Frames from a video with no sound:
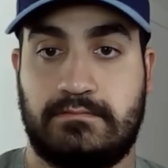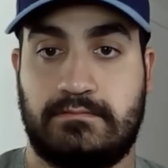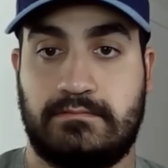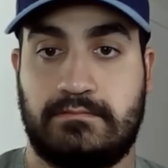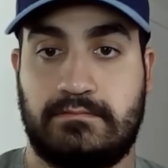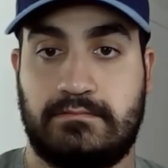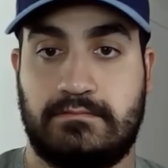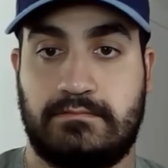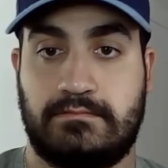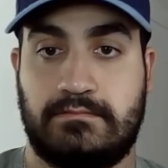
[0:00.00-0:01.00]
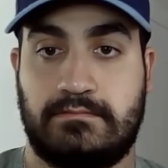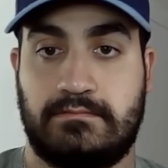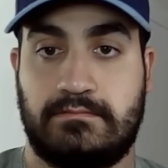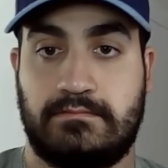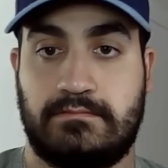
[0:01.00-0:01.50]

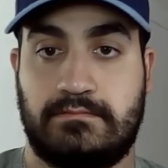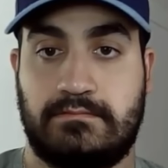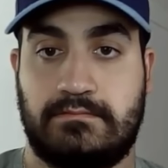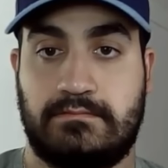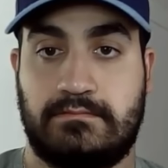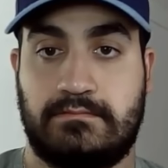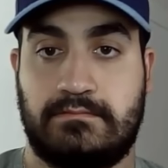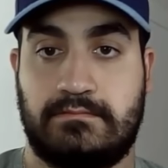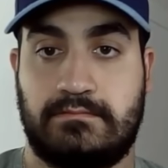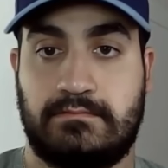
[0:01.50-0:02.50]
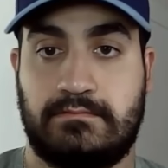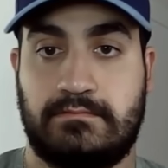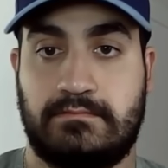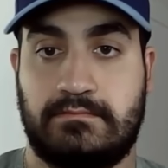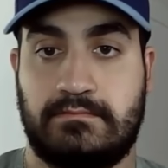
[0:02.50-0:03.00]

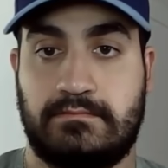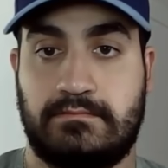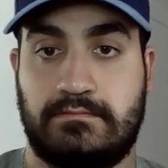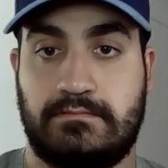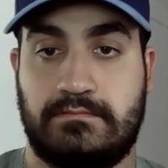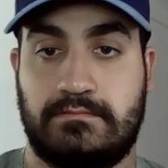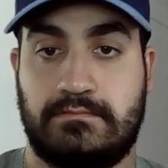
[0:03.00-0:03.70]
[no speech]